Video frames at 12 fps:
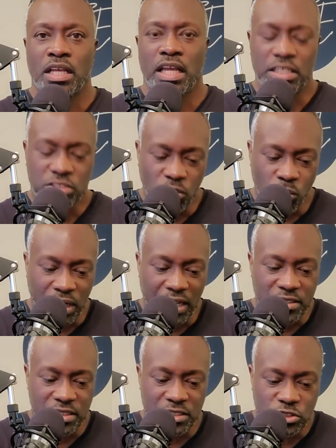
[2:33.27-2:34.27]
And so when I
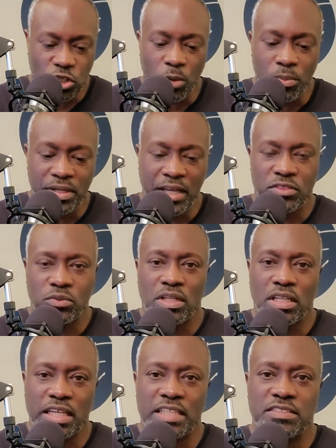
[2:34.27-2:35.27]
interpret that through the
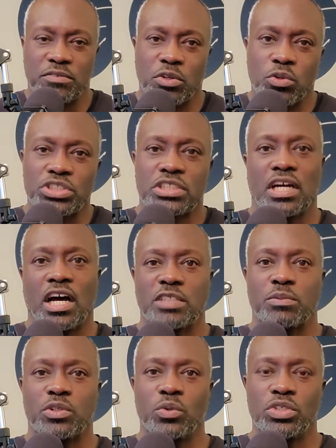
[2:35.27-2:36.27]
lens of Christian
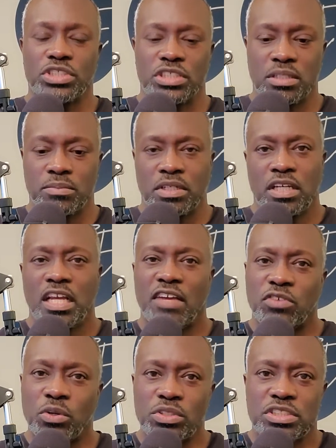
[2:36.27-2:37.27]
entrepreneurship,
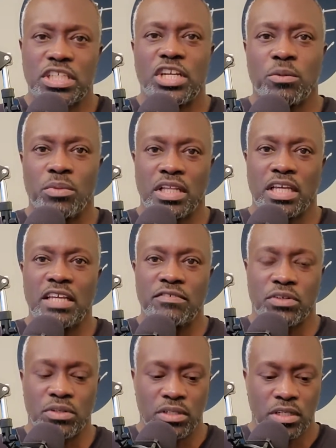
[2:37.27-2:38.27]
if you're a single
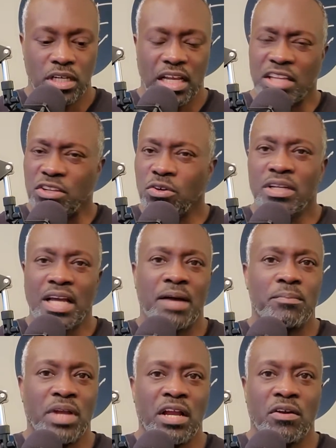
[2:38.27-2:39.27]
believer and you're
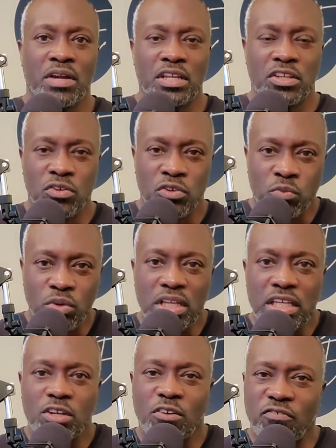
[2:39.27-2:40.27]
not married,
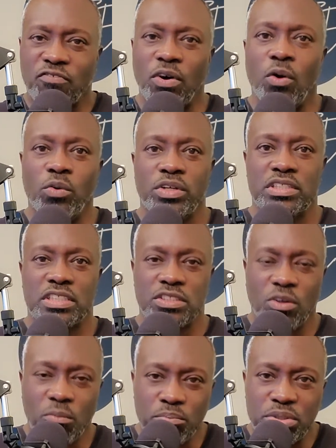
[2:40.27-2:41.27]
your focus is
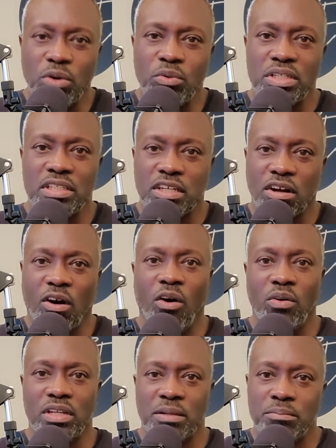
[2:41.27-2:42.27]
on building the
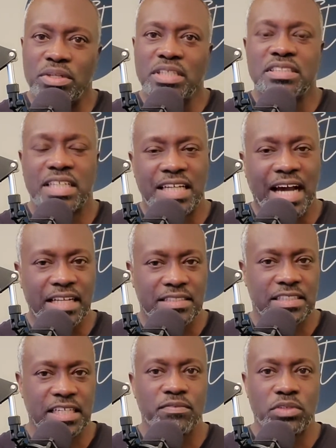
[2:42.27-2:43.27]
call and the business that God
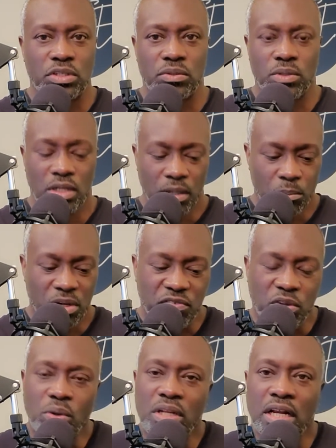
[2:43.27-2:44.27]
has given you. But if
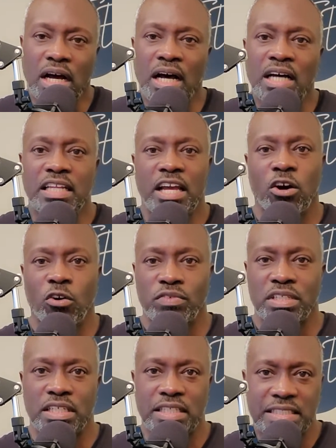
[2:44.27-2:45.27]
you're in an
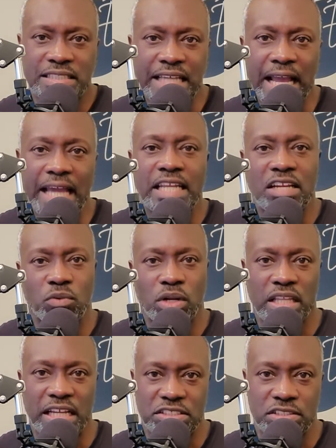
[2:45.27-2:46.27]
unhealthy dating
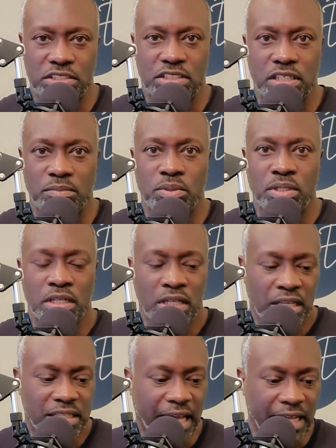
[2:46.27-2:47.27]
relationship
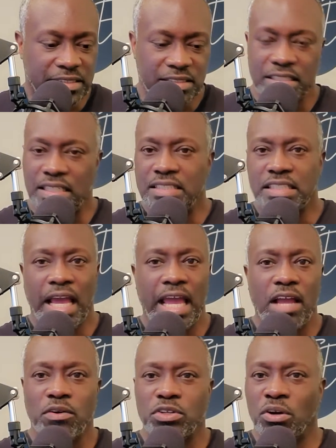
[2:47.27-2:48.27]
that's
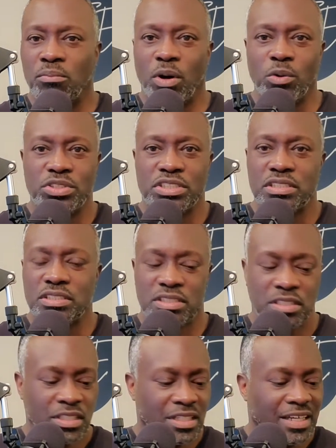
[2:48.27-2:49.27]
entangled your
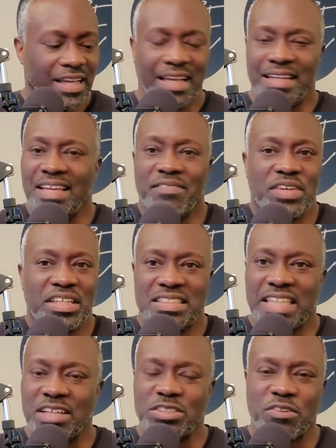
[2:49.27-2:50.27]
emotions and even it
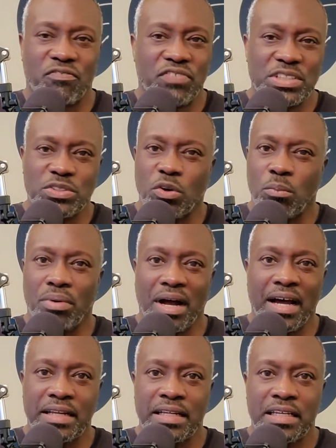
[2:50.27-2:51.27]
entangles your physical
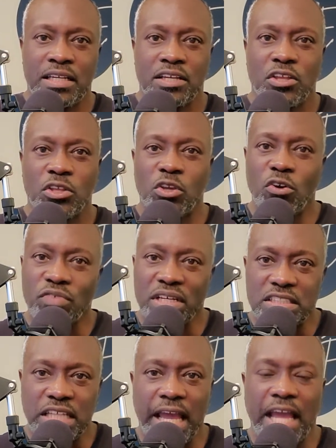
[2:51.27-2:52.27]
body, you've
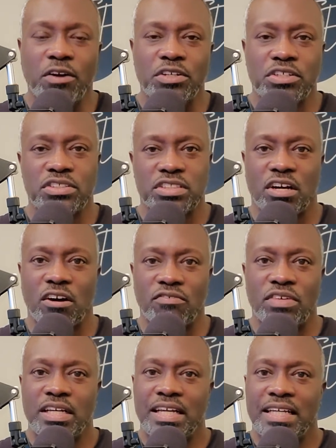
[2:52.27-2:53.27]
entangled
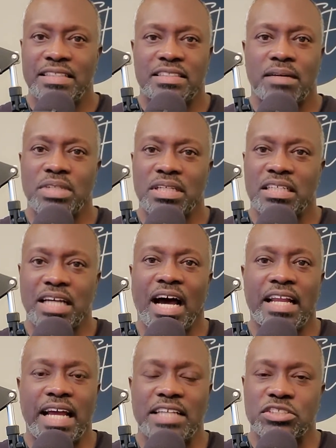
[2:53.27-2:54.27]
yourself in something
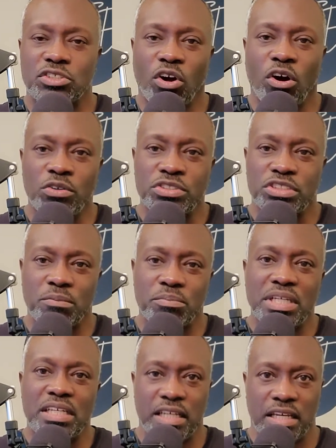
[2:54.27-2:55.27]
God hasn't called you to
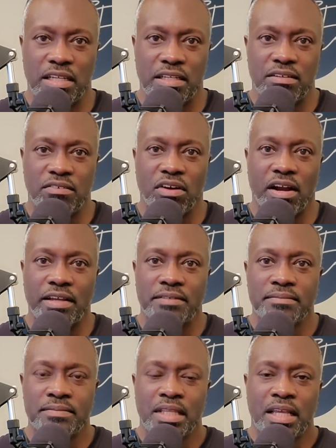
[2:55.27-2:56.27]
be in, right?
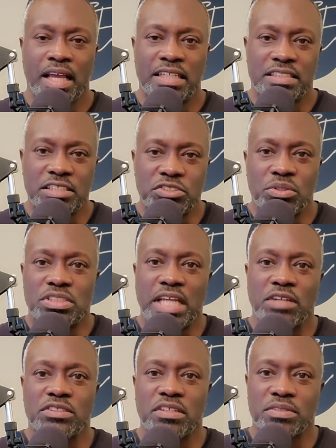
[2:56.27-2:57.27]
And since you're
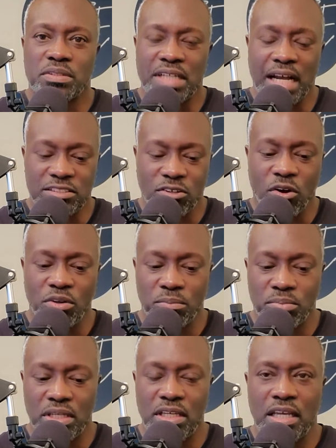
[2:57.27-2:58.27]
entangling yourself in something God's calling you to
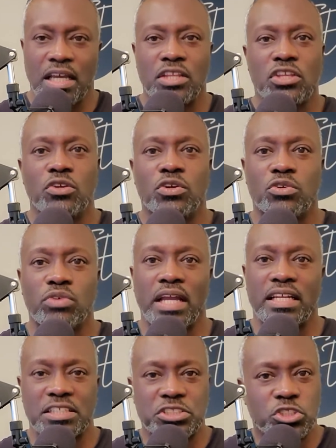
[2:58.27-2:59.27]
be in, you
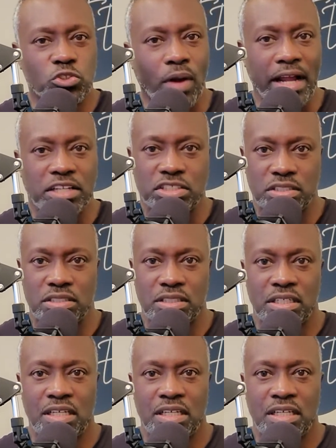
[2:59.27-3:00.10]
create a distraction.